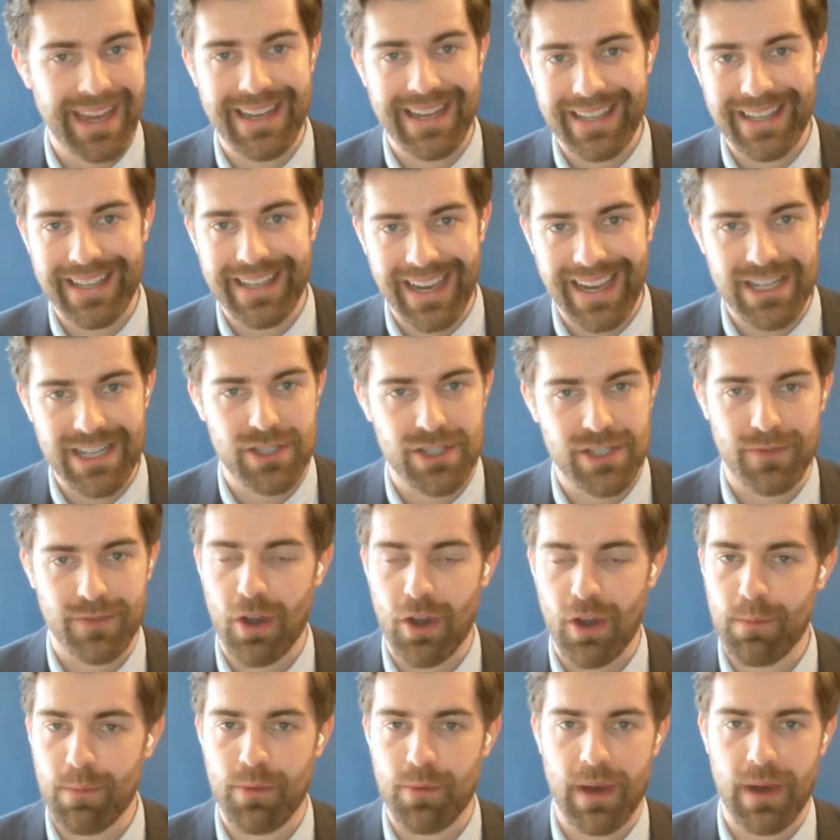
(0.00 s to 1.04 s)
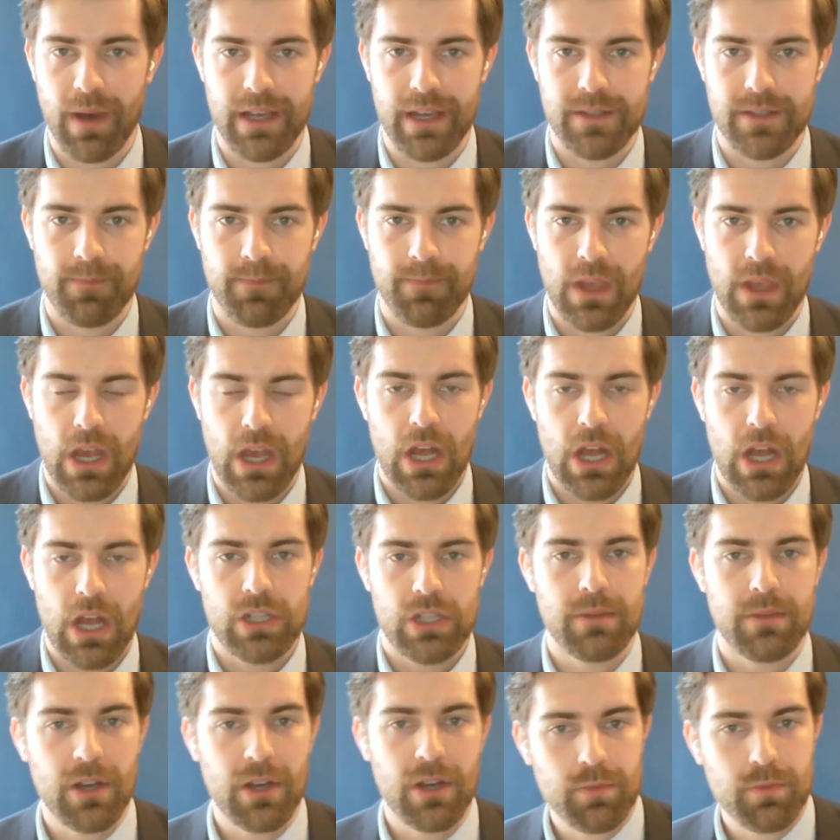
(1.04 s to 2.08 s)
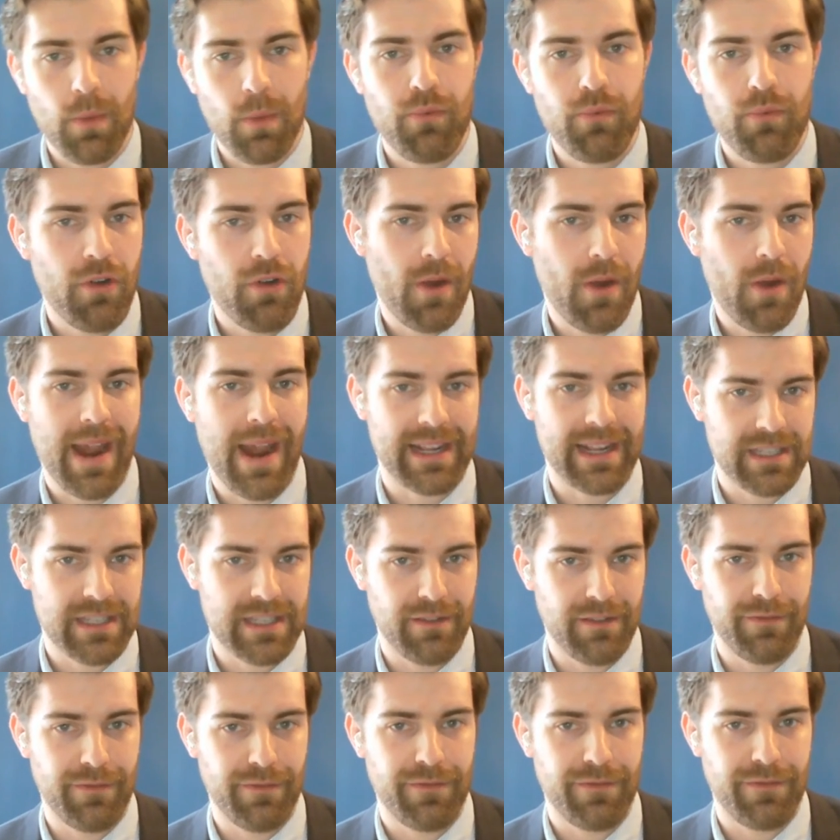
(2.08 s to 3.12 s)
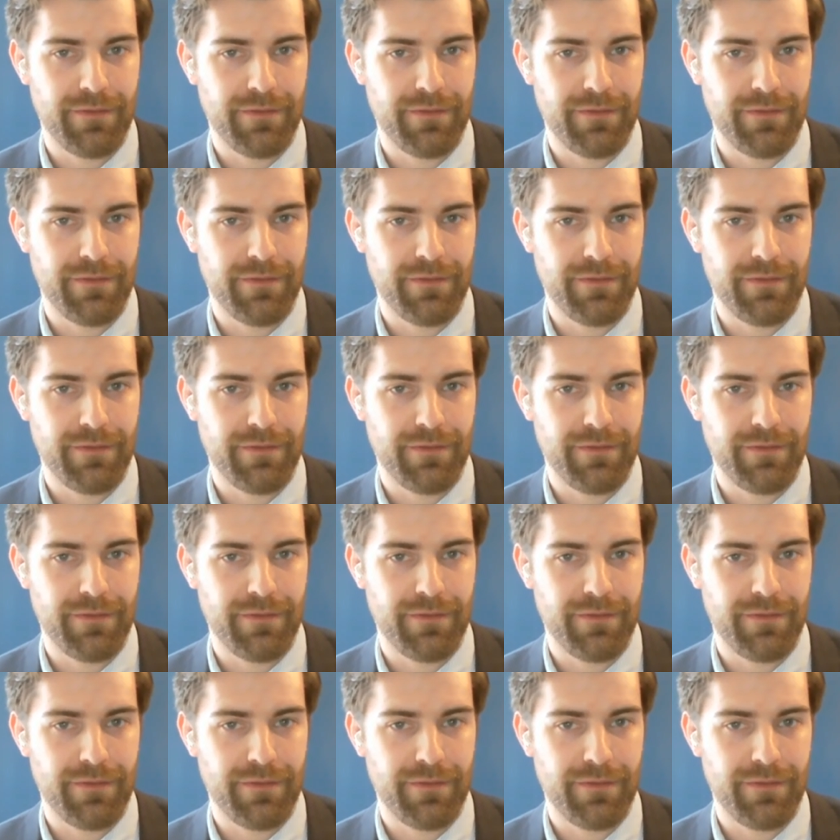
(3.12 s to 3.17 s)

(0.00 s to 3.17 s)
indicators of compromise, to much more proactive